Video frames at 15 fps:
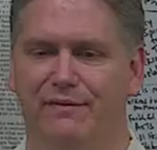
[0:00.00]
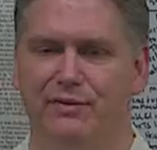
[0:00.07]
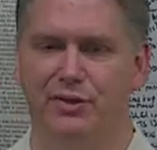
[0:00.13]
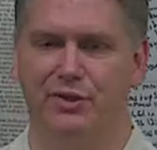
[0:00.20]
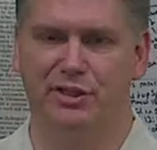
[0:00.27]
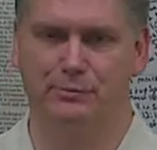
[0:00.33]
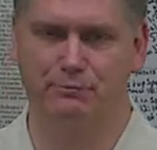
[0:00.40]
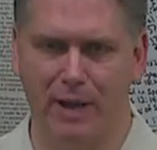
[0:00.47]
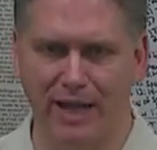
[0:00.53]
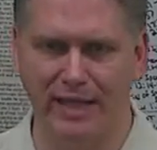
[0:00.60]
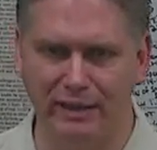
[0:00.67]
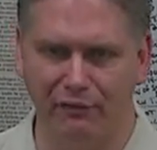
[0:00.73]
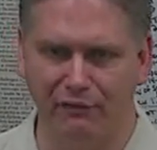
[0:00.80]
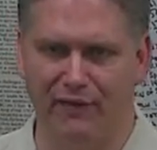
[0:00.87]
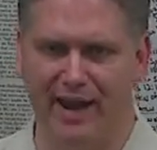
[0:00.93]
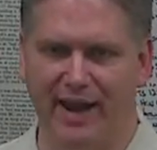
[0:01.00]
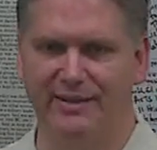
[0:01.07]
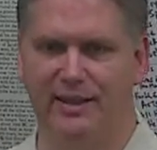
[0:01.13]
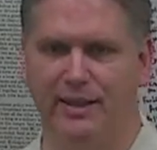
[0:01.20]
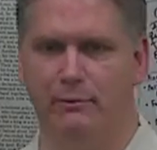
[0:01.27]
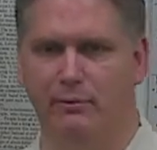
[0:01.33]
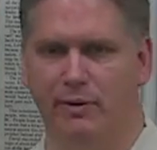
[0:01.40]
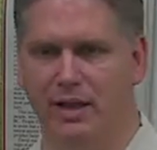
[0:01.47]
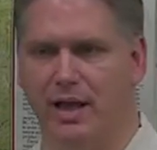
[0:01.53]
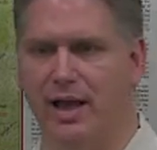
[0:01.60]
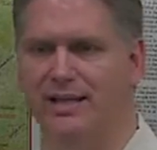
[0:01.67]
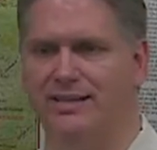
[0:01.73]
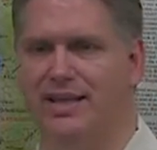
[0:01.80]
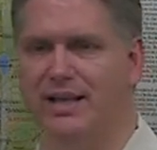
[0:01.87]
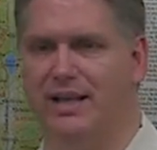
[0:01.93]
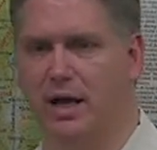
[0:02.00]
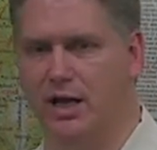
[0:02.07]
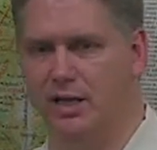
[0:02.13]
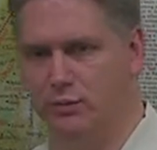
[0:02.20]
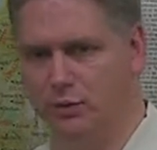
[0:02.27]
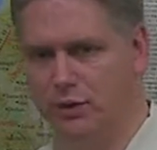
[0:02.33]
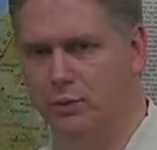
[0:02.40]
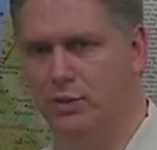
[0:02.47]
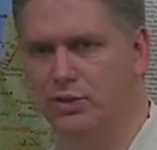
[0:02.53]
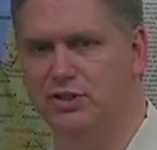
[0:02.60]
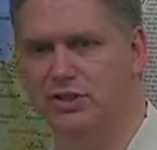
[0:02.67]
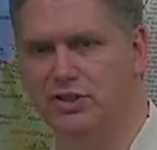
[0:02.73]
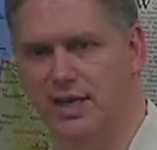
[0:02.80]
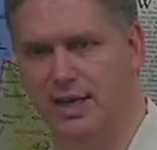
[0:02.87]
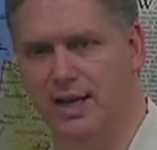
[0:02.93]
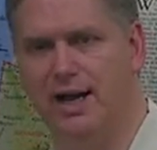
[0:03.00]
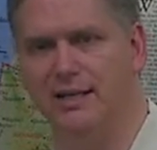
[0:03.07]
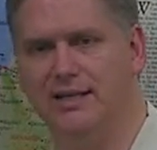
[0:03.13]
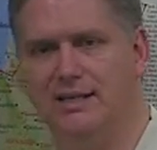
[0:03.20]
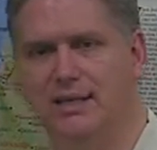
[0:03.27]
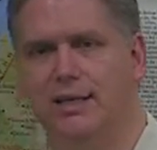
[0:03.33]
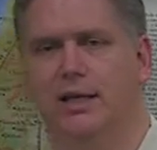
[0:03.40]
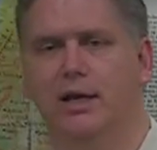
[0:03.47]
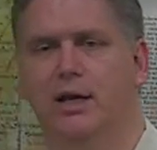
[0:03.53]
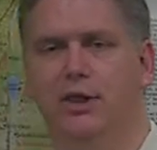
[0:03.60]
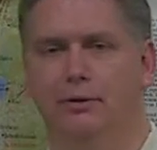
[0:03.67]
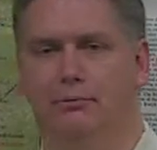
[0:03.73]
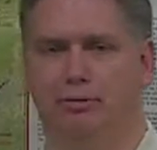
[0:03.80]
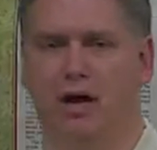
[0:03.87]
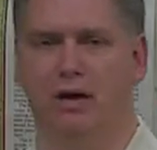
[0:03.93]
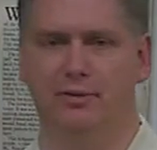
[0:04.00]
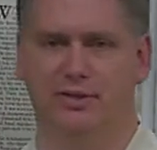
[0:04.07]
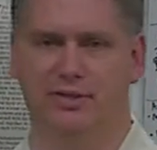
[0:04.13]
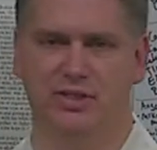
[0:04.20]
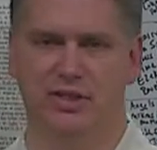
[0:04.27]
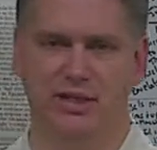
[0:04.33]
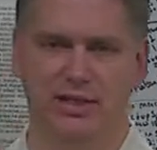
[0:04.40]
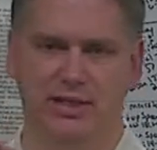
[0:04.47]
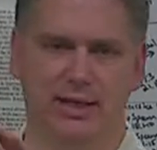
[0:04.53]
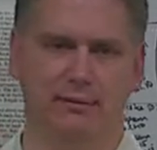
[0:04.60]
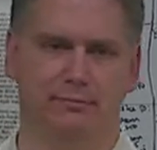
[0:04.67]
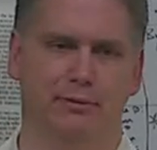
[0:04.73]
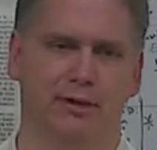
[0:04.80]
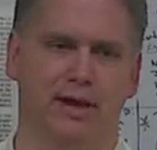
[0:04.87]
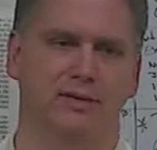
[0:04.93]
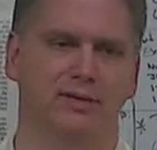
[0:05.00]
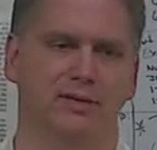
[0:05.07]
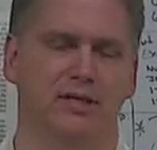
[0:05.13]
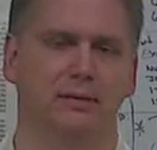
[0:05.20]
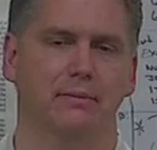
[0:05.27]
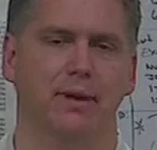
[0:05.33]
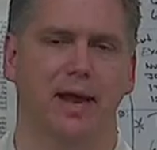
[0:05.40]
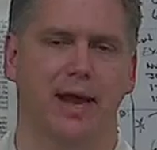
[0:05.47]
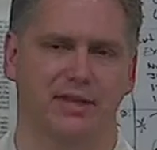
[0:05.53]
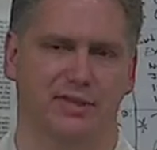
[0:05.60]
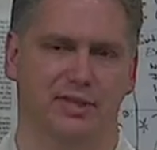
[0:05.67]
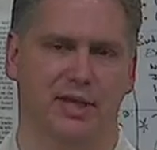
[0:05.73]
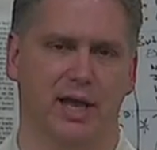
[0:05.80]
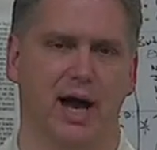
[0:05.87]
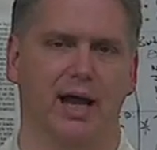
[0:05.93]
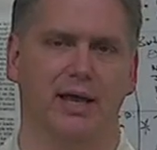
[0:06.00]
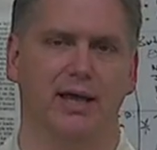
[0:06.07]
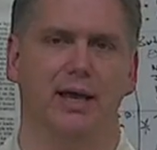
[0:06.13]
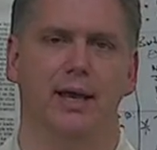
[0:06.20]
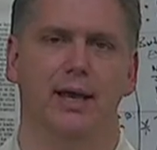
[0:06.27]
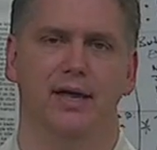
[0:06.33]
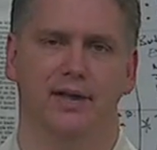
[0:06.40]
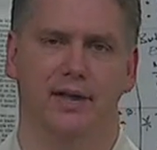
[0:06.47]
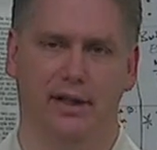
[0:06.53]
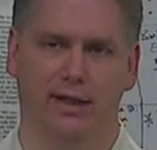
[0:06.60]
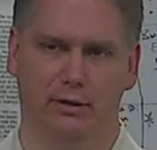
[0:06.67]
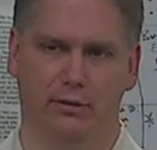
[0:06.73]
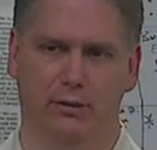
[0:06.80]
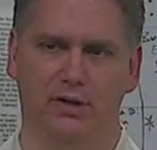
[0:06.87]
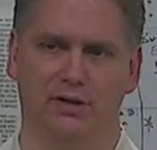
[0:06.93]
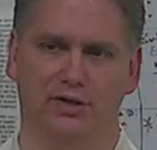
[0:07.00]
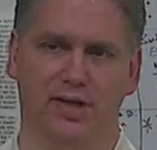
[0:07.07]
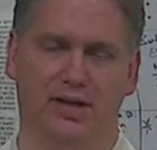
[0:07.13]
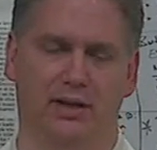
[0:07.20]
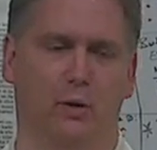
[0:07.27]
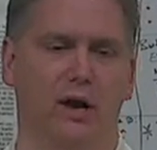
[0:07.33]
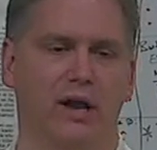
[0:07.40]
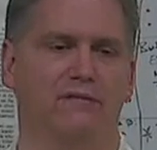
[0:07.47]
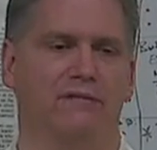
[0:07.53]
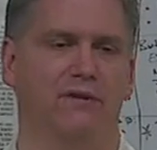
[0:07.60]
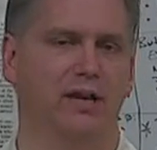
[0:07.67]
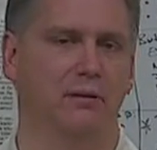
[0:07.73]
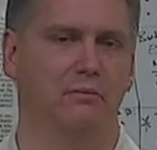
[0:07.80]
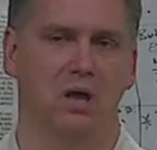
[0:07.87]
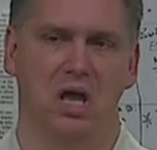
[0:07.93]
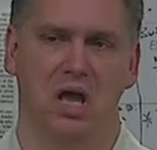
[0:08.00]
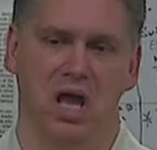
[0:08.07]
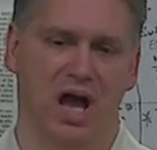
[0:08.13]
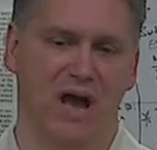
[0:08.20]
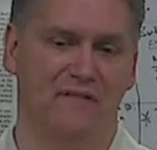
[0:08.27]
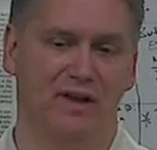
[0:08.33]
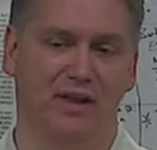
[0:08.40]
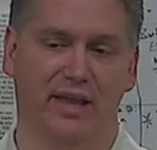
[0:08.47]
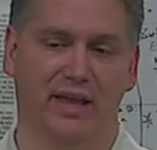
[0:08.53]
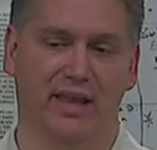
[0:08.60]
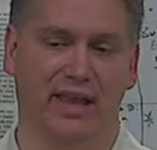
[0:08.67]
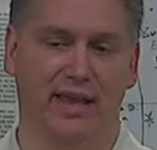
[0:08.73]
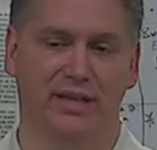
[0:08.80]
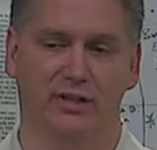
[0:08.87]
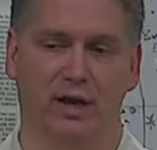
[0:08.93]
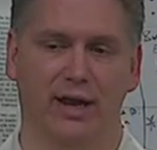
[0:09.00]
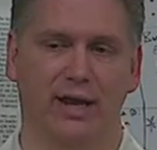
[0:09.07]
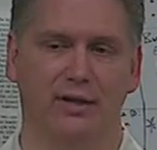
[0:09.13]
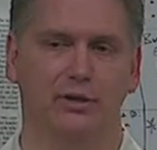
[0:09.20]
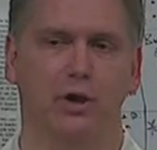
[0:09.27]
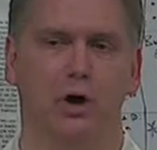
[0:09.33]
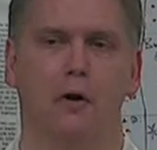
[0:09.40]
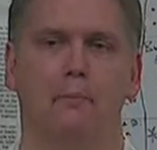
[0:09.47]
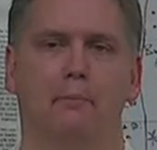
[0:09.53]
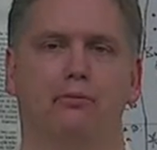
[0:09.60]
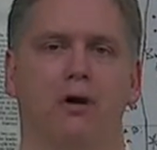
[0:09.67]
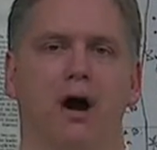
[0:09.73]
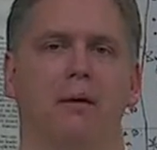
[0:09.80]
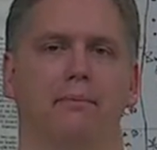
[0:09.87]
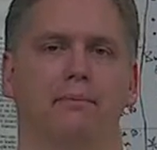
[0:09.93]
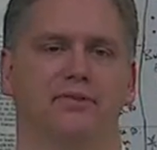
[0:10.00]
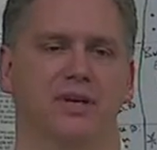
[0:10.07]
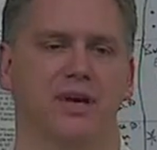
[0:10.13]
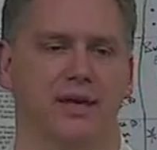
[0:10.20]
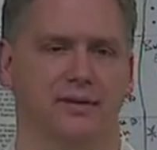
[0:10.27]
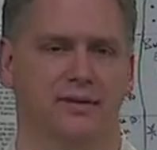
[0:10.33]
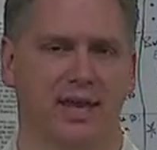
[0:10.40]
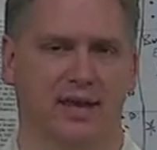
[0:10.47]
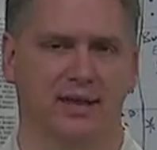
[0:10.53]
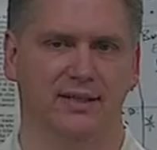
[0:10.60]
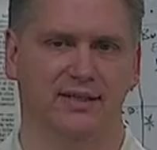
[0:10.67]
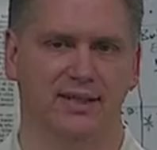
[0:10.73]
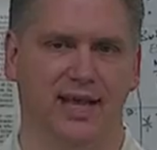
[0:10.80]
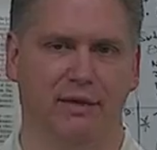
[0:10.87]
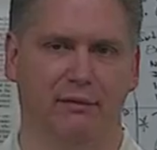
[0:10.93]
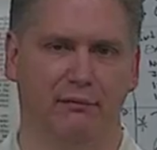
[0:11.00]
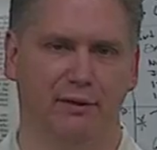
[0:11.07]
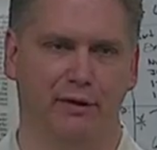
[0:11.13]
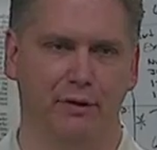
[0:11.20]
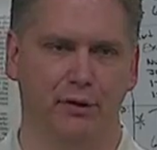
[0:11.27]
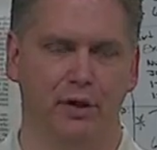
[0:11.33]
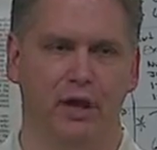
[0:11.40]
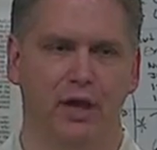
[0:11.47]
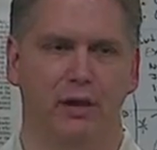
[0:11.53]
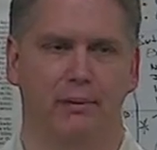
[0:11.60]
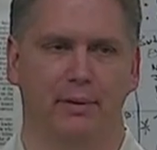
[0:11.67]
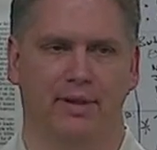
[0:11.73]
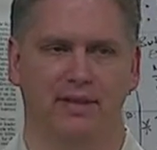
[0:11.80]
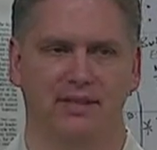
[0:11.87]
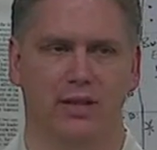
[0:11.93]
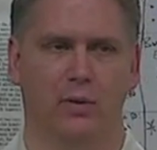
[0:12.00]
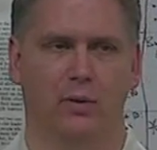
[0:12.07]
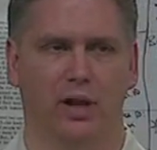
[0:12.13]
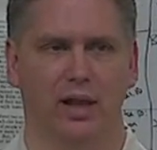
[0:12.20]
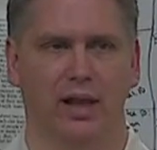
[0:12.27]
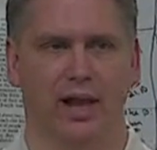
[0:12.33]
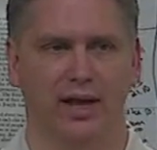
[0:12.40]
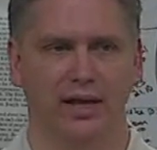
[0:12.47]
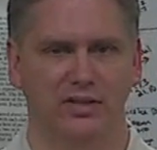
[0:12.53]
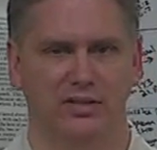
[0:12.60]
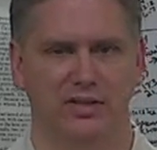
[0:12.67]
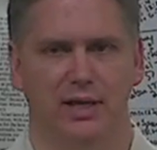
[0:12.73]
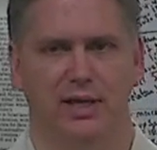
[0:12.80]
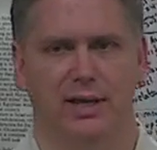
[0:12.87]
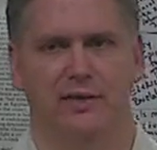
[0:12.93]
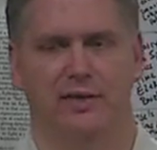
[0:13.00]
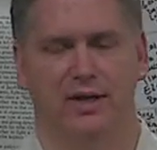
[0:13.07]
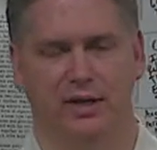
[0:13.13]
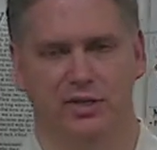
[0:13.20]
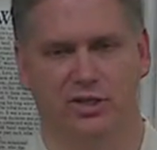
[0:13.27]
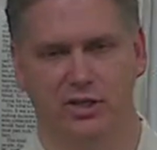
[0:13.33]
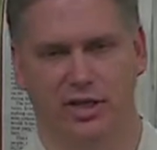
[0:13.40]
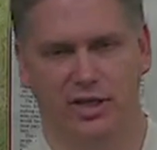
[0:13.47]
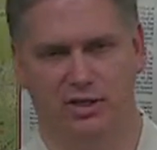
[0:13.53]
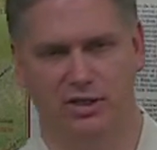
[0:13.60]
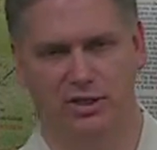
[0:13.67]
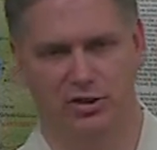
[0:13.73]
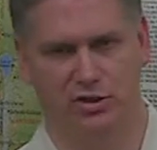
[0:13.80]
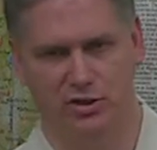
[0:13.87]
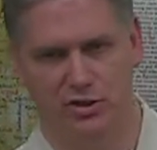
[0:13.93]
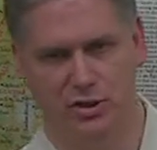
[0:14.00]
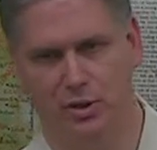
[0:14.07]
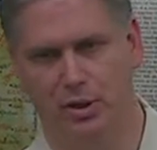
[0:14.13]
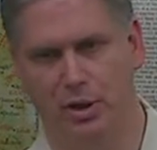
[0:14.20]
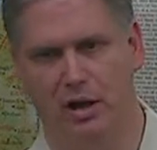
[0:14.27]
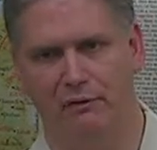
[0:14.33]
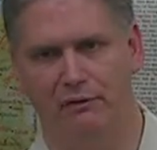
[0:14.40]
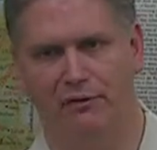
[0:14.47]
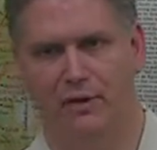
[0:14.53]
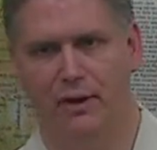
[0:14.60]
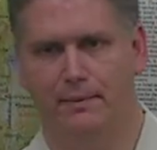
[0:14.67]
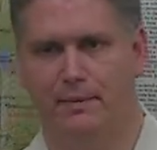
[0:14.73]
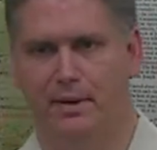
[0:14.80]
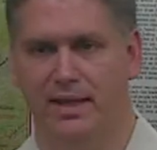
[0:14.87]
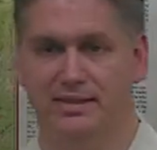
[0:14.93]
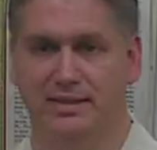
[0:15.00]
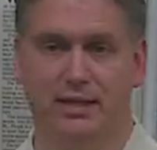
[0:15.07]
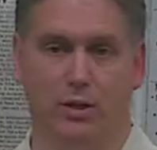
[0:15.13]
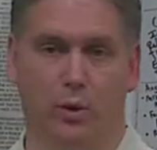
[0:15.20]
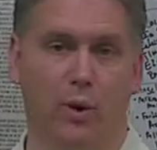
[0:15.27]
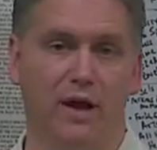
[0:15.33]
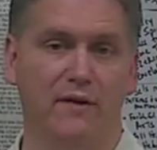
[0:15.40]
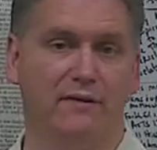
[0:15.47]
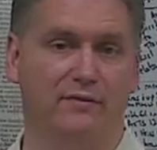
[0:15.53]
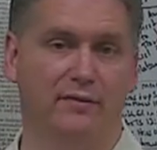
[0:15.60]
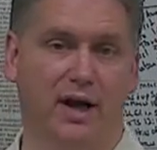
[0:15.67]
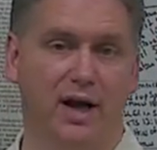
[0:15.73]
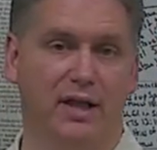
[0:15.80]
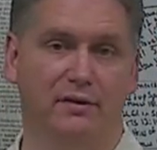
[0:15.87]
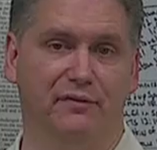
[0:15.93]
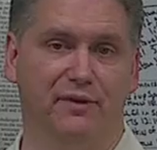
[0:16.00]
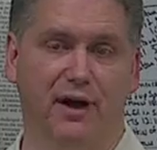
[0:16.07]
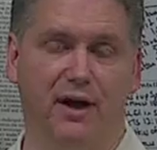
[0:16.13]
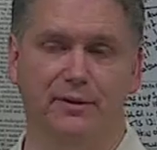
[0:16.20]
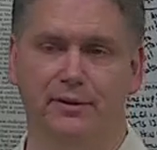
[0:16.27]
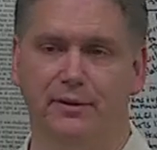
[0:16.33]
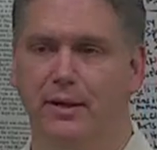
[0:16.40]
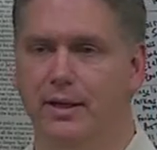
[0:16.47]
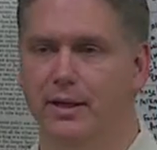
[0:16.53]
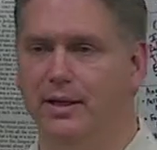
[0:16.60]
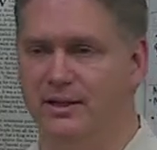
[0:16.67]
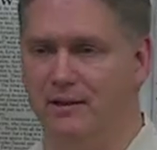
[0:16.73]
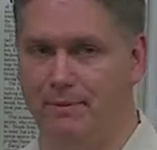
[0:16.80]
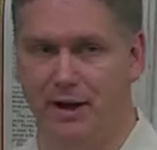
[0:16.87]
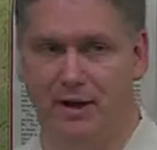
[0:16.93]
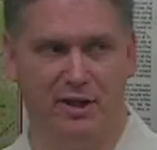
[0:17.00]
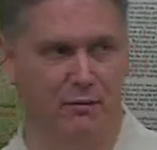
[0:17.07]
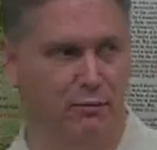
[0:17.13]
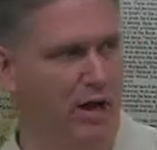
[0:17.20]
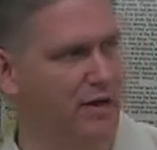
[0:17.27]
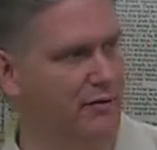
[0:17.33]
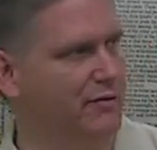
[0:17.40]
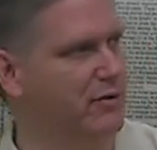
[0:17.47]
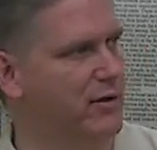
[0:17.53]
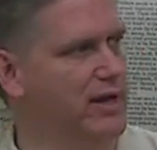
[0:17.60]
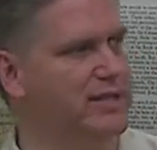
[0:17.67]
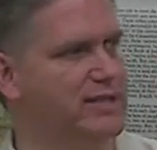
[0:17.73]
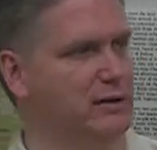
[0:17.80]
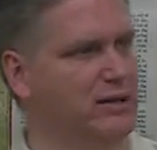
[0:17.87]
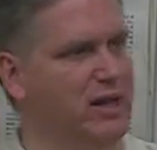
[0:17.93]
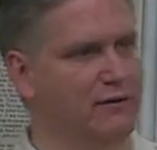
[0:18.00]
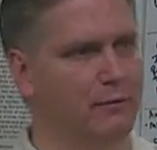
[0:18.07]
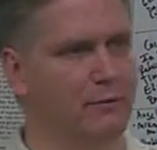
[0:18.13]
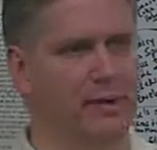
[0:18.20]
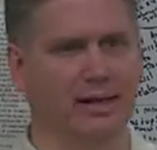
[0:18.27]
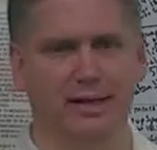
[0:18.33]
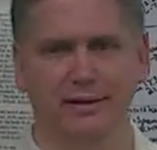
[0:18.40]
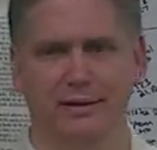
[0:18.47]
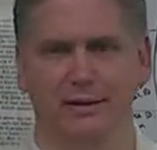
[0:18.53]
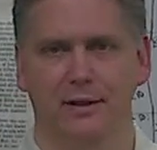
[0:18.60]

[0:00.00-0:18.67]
despite the fact that he realized that God's will was to take Isaac, the promised seed, and pronounce him as the guy, and then later on to take a wife for him. I felt Eleazar had no problem t- taking second fiddle because he realized that it's, it's, it's sure enough, he's like the wife of God the Father. Compared to the bride of Christ, he'll never be.